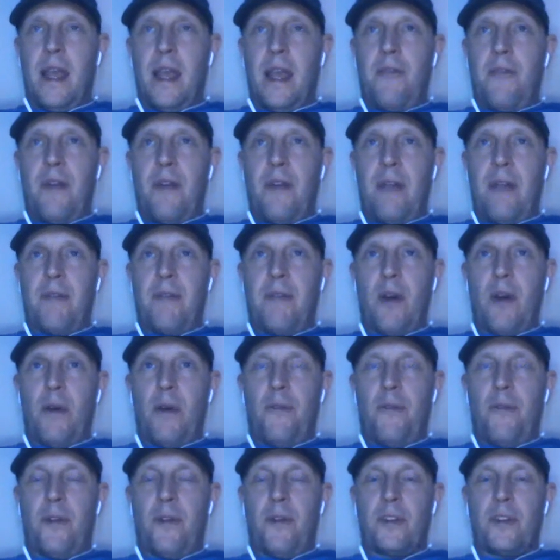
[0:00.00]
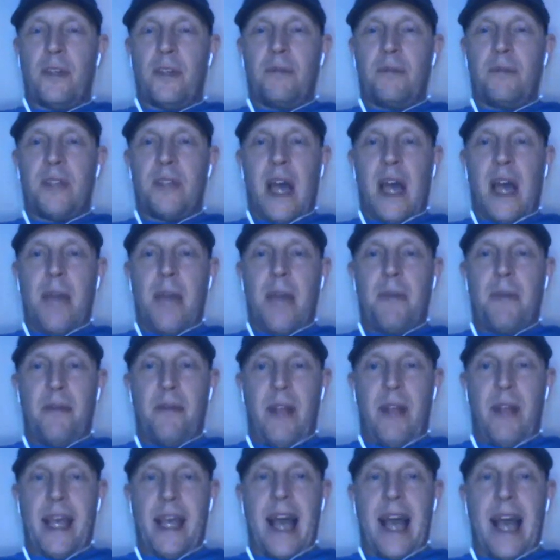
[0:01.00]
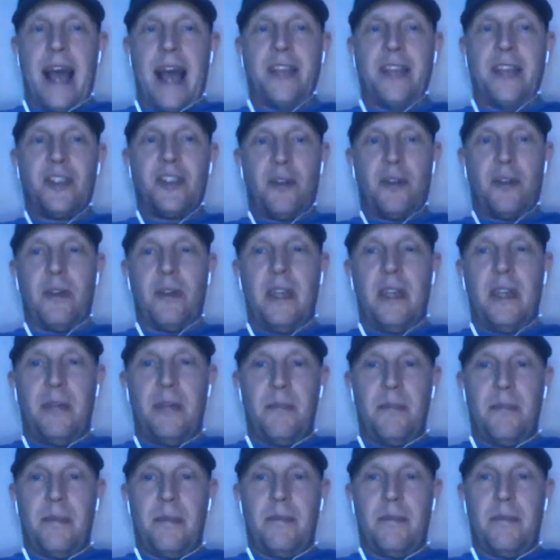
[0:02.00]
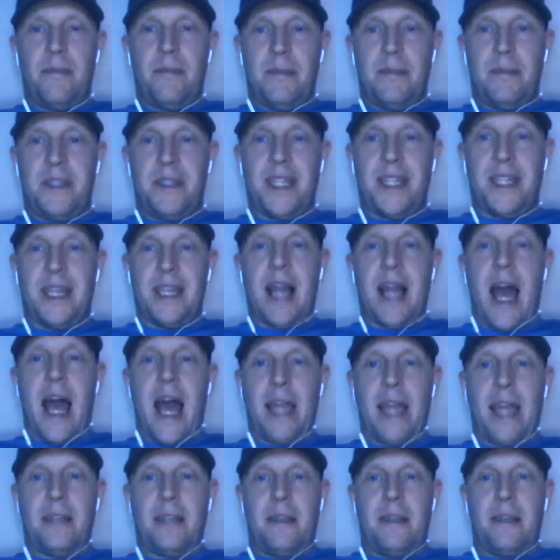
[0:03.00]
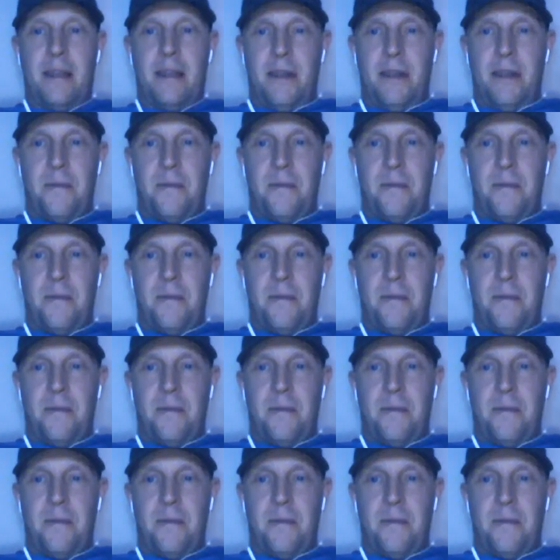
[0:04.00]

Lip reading: If I'm going for some type of like ice cream delight,